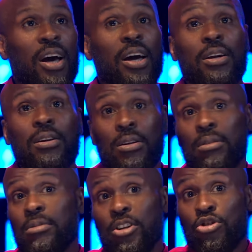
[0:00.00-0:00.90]
and
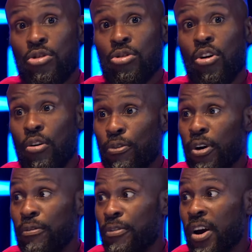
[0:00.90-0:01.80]
it stuck
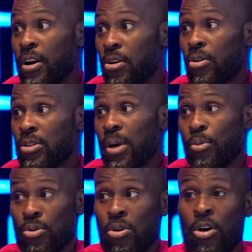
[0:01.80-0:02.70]
for a very long time.
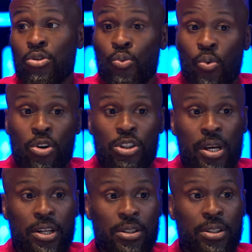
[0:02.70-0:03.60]
It was hard to watch
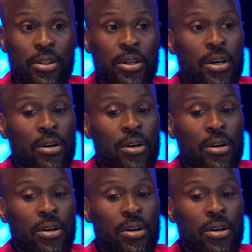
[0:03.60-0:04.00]
that shit.